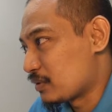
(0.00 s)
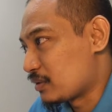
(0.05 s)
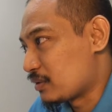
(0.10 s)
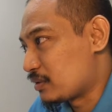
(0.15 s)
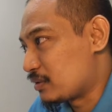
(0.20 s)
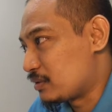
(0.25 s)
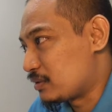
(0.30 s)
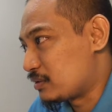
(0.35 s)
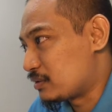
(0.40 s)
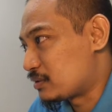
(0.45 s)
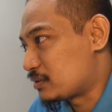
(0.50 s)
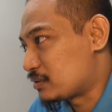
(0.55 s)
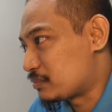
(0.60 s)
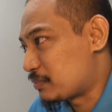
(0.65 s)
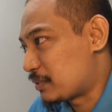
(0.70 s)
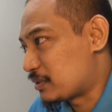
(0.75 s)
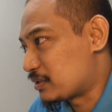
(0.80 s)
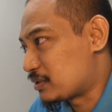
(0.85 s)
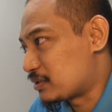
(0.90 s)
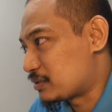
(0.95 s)
is
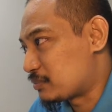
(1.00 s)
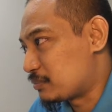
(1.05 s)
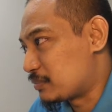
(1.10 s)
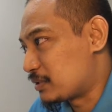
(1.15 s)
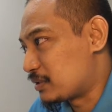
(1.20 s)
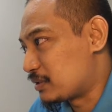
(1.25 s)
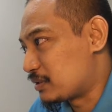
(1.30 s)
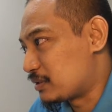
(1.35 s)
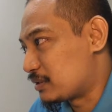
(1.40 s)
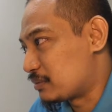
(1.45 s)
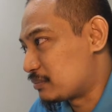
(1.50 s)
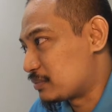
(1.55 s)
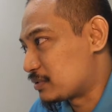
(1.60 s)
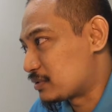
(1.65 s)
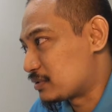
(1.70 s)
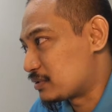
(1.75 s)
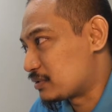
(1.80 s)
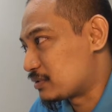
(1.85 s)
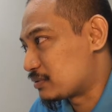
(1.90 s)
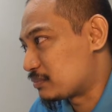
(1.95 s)
Spanish billionaire
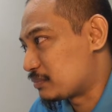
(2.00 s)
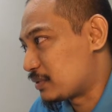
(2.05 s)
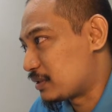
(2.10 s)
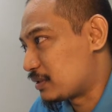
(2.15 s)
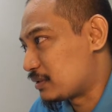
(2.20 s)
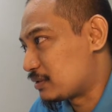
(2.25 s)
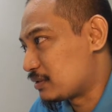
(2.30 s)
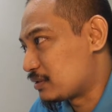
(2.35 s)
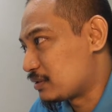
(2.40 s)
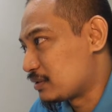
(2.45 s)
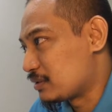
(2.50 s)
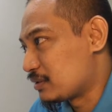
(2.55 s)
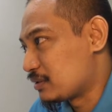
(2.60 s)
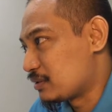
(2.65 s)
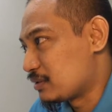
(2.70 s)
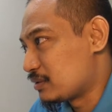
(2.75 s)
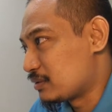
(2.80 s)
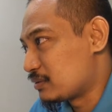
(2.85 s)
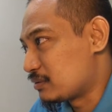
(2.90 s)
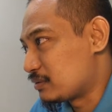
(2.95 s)
businessman.
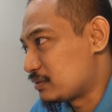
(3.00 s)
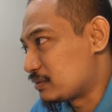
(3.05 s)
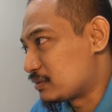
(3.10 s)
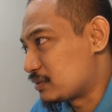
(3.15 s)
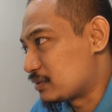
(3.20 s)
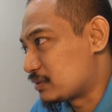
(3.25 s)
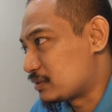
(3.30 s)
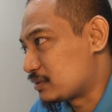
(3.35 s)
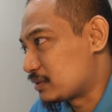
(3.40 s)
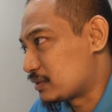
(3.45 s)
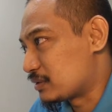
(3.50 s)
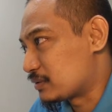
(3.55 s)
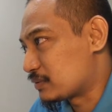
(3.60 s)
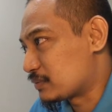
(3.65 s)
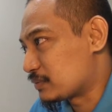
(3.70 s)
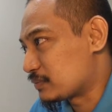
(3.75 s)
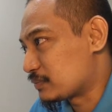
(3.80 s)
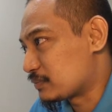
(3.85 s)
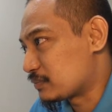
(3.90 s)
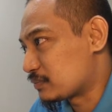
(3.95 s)
Interesting.
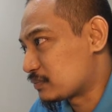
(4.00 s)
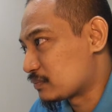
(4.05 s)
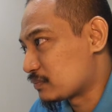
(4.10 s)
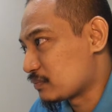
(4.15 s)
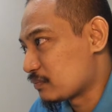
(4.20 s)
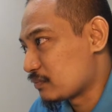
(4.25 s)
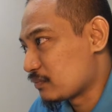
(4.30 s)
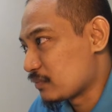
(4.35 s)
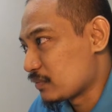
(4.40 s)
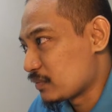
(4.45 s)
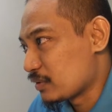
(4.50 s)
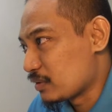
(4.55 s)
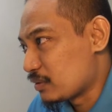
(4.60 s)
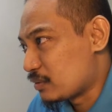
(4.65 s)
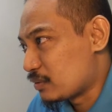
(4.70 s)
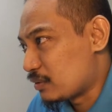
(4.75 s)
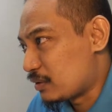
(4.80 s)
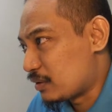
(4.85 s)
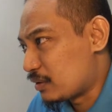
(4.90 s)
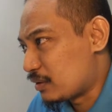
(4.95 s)

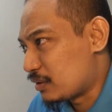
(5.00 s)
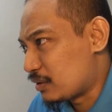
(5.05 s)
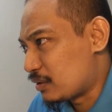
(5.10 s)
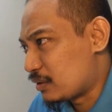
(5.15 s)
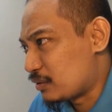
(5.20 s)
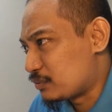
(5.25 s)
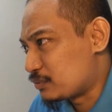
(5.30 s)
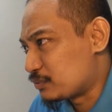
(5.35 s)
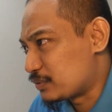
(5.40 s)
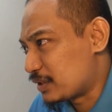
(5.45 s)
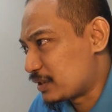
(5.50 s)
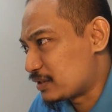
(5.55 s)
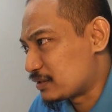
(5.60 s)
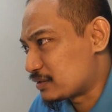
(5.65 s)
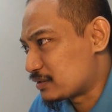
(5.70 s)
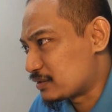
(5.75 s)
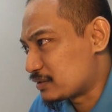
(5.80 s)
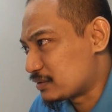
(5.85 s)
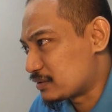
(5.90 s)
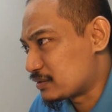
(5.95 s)
Who
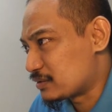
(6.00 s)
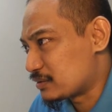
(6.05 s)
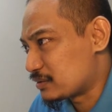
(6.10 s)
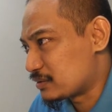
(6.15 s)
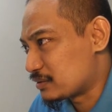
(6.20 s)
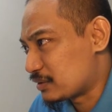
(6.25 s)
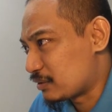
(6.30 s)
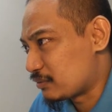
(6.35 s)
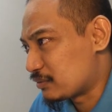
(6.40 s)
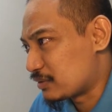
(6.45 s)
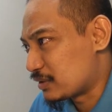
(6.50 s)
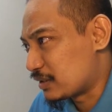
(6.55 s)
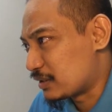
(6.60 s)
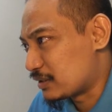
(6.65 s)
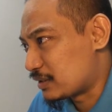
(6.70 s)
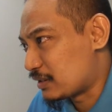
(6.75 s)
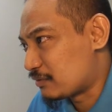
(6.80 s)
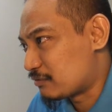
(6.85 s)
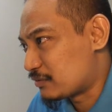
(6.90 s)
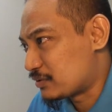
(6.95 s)
else is down there?
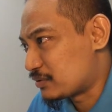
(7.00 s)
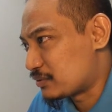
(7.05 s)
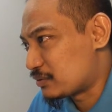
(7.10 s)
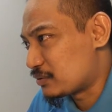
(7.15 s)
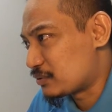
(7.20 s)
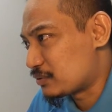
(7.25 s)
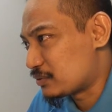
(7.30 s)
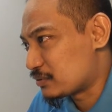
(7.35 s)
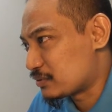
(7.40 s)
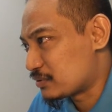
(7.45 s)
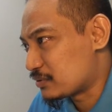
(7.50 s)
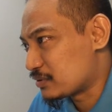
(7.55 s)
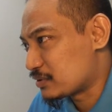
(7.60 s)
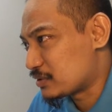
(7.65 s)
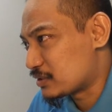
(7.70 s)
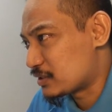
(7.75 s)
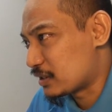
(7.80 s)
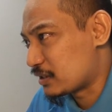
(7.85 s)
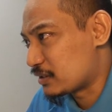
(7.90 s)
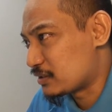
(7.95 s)
David Koch,
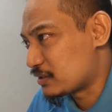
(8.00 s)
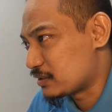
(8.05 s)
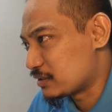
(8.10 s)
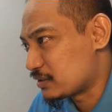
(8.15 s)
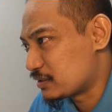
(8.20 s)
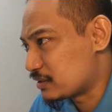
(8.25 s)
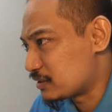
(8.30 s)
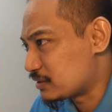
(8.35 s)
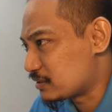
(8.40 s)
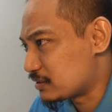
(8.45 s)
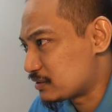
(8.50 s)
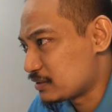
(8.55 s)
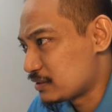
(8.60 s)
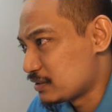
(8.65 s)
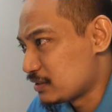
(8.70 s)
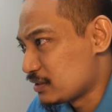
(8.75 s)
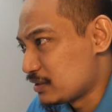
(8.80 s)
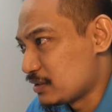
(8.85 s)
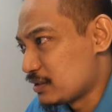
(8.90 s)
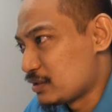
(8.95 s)
Sheldon.
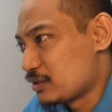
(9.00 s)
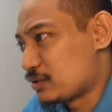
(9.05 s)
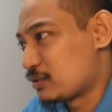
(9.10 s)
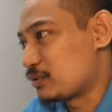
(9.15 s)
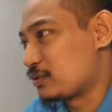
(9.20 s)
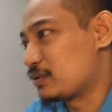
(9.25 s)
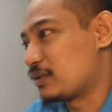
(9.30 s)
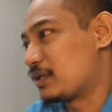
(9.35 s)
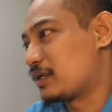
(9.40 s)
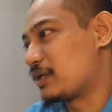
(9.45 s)
So